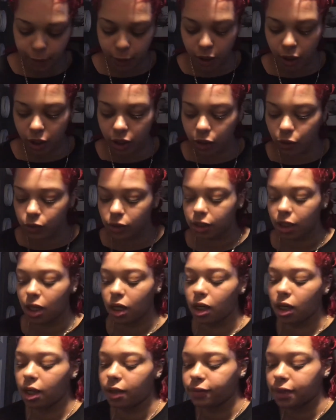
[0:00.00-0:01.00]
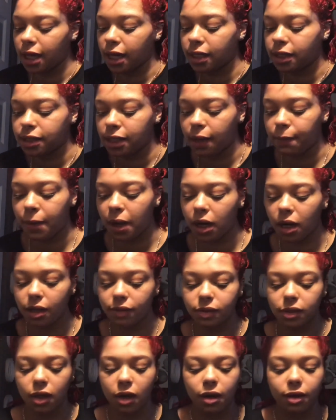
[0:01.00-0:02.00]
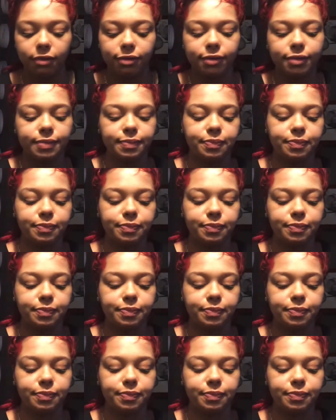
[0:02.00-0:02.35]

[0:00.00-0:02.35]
put on a new set of gloves. I had to take my gloves off.